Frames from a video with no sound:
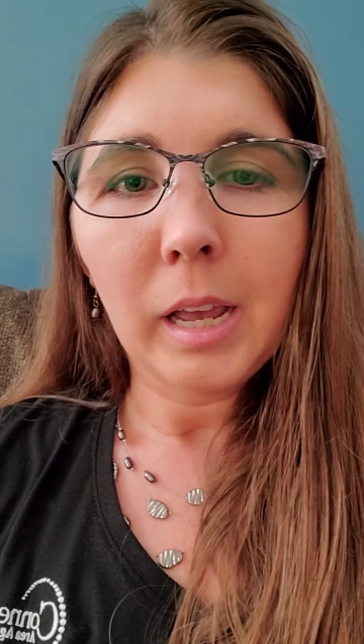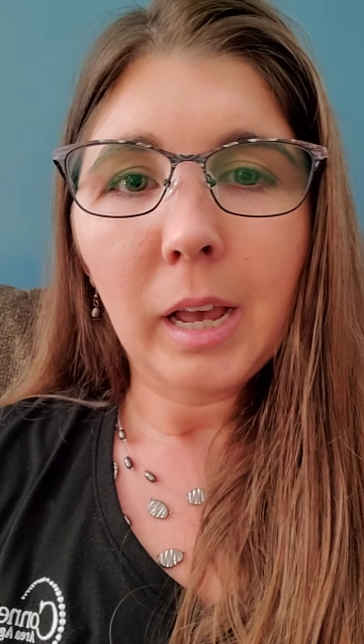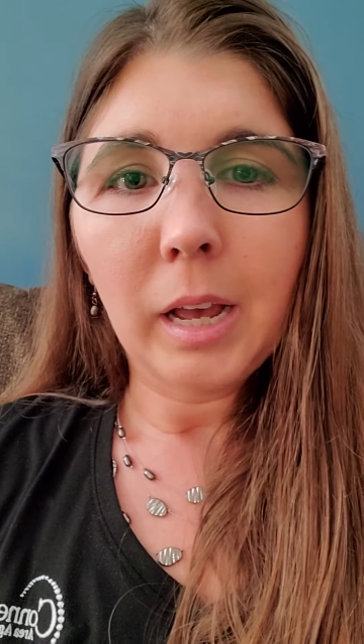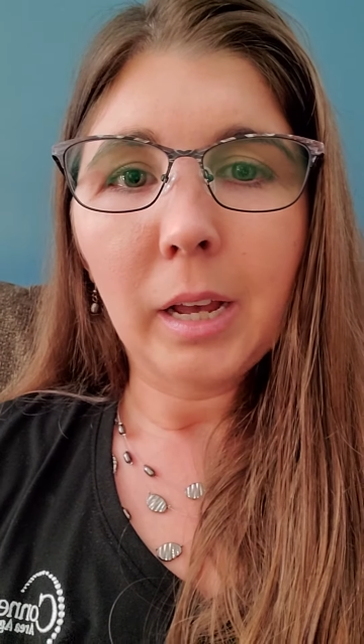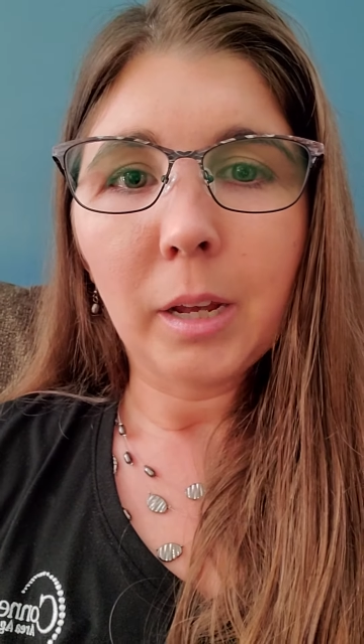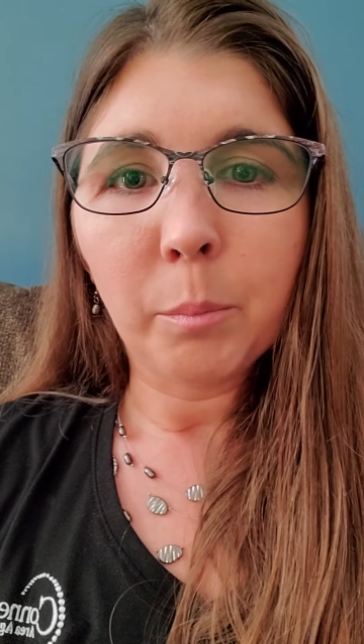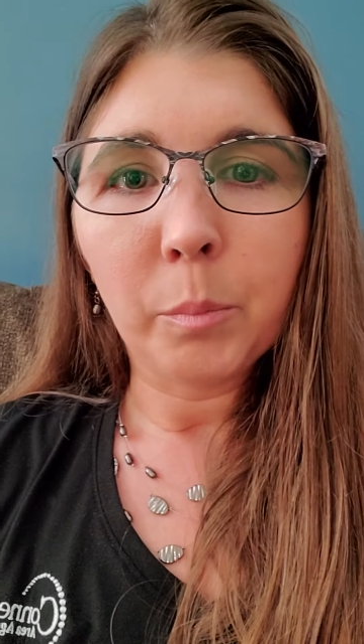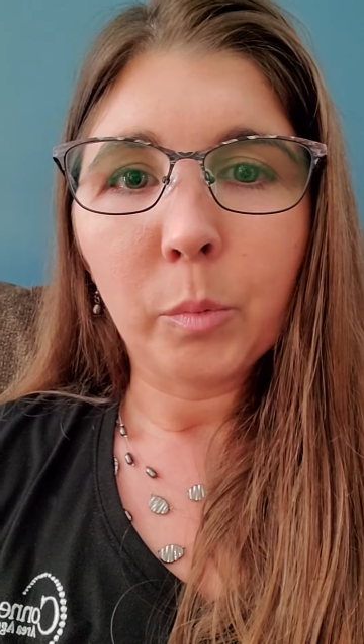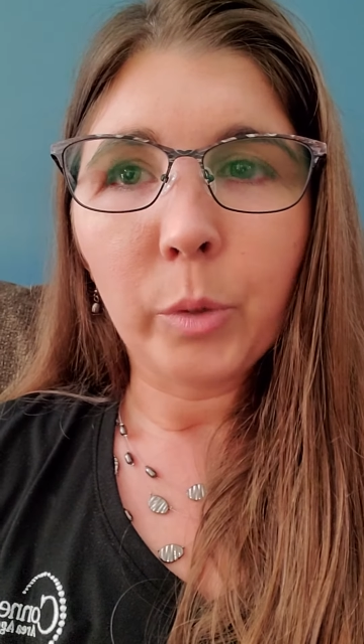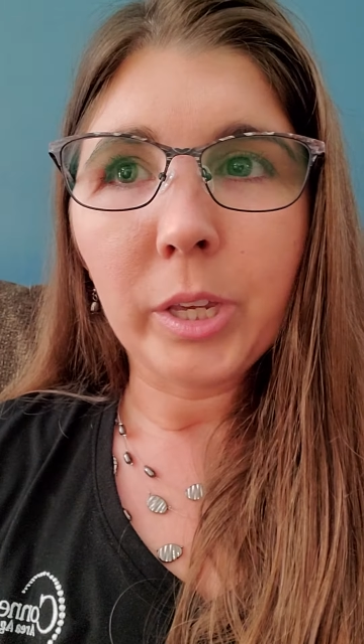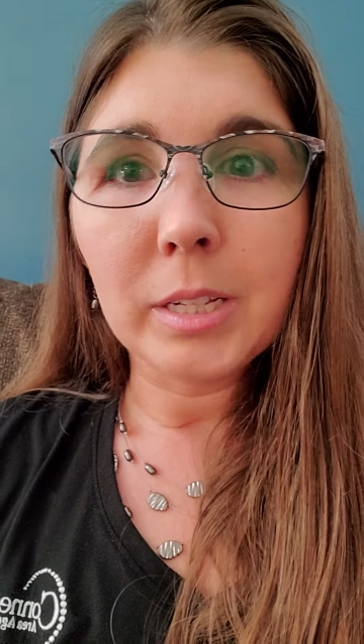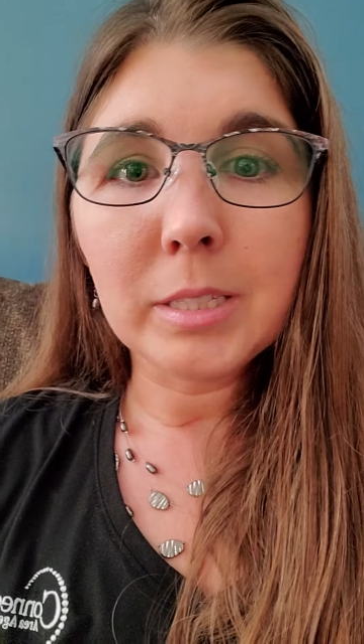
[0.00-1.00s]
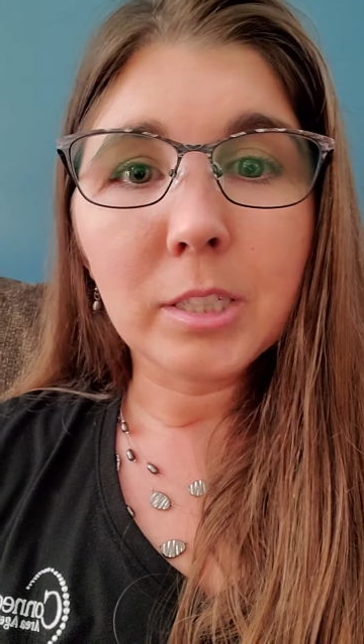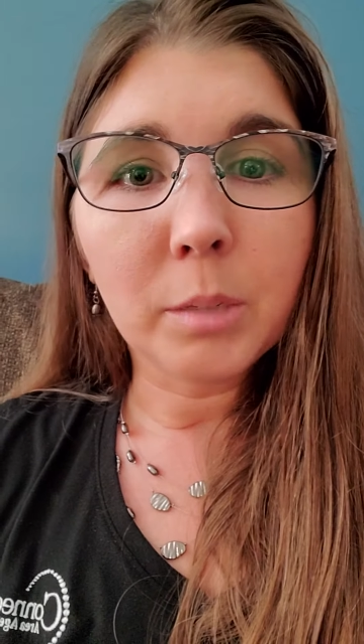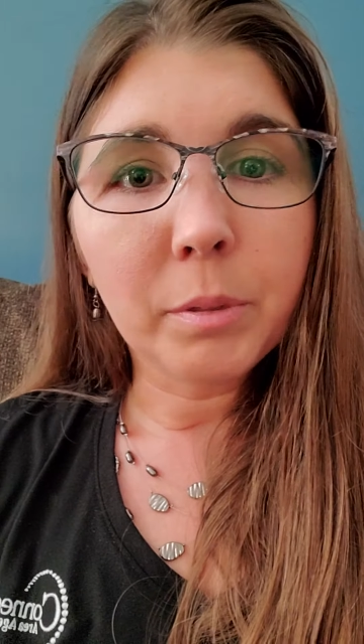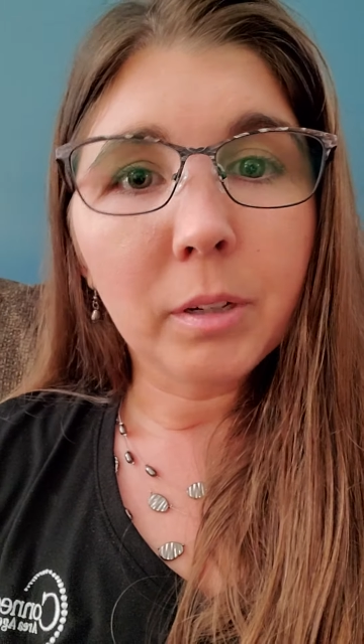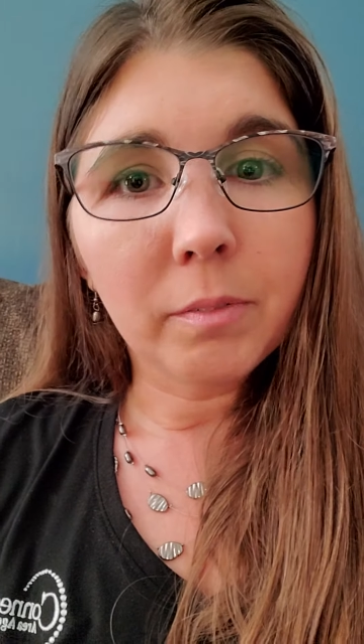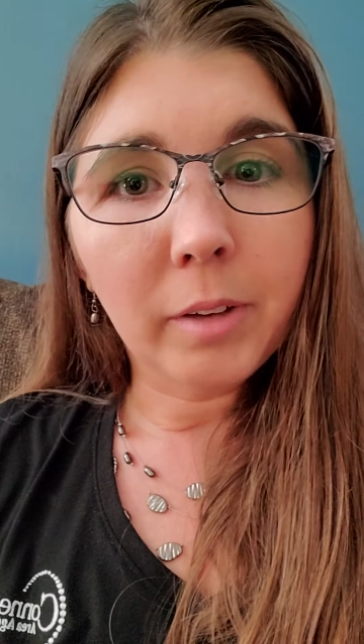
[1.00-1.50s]
Um, we can still
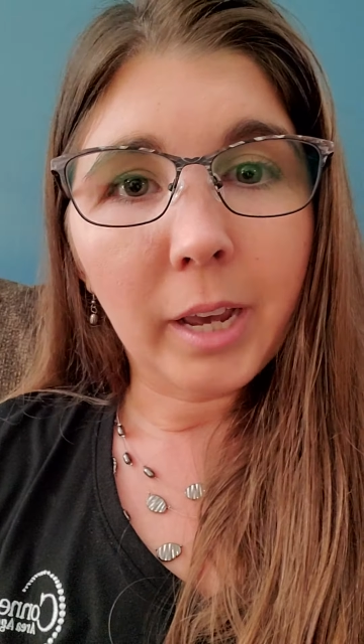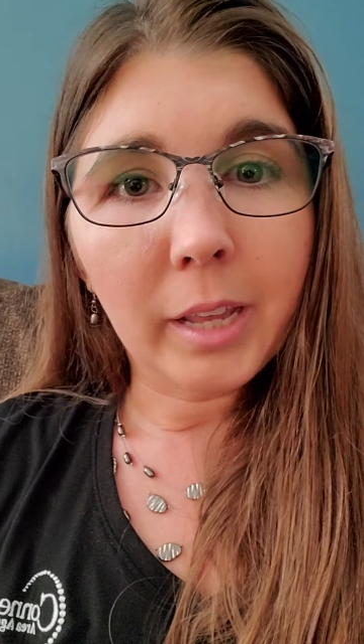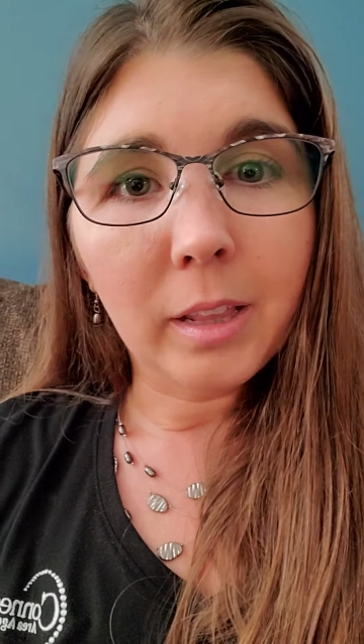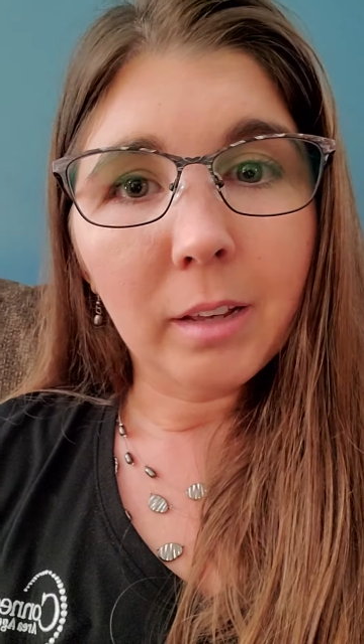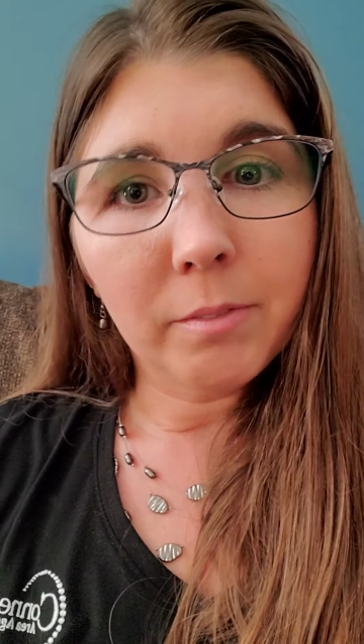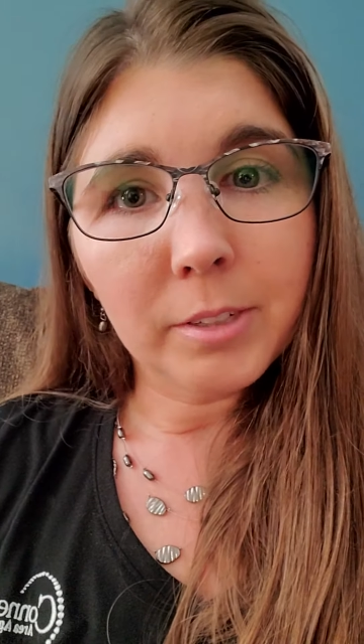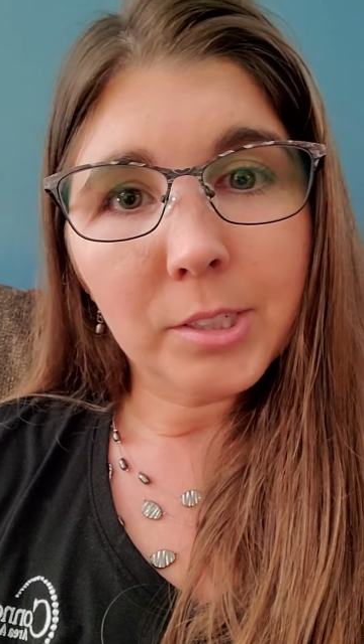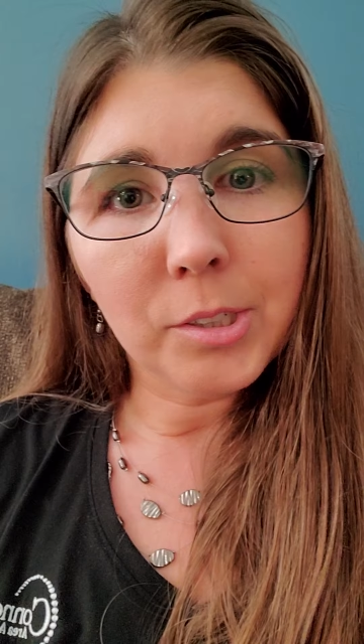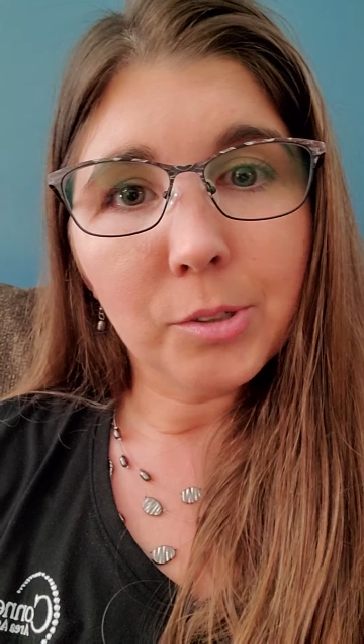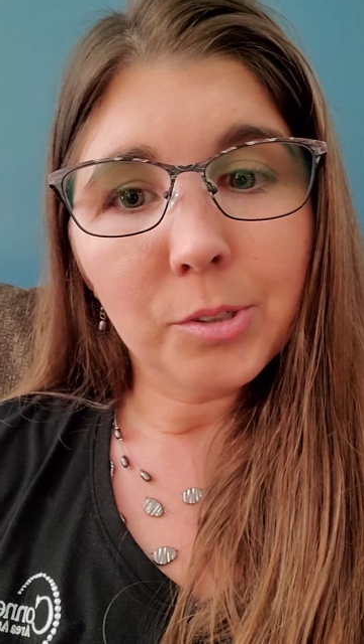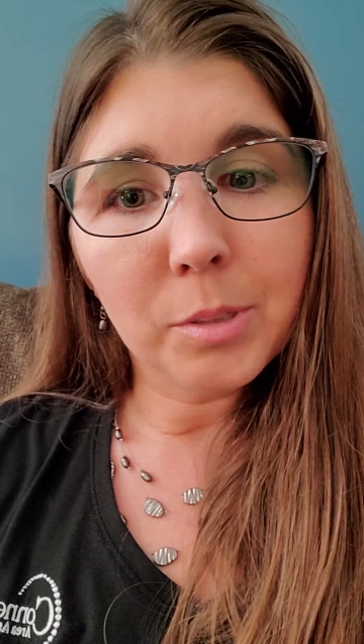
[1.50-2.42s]
provide that physical